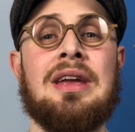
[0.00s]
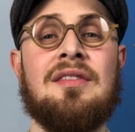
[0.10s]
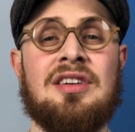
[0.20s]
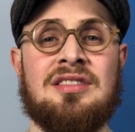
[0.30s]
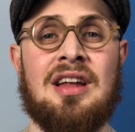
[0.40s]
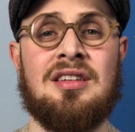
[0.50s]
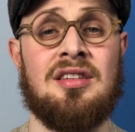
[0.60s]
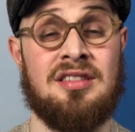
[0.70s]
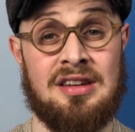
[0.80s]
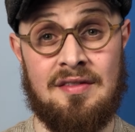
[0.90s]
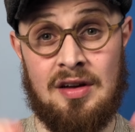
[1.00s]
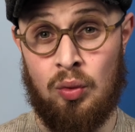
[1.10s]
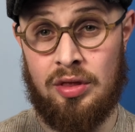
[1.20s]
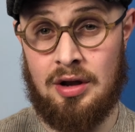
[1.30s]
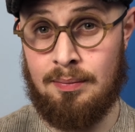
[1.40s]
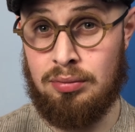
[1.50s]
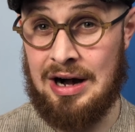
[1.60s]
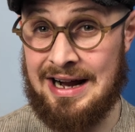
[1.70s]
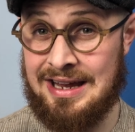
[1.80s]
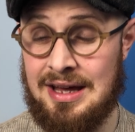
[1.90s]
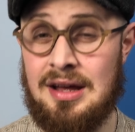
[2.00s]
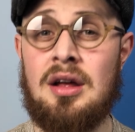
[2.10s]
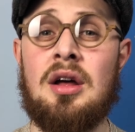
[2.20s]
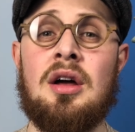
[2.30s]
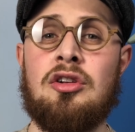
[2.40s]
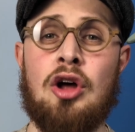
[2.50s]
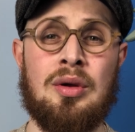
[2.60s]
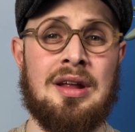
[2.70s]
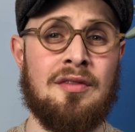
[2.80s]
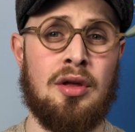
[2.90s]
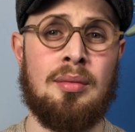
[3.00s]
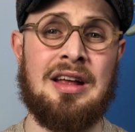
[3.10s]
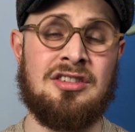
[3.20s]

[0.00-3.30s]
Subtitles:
give a sentence, give it within a bracket. Don't give them a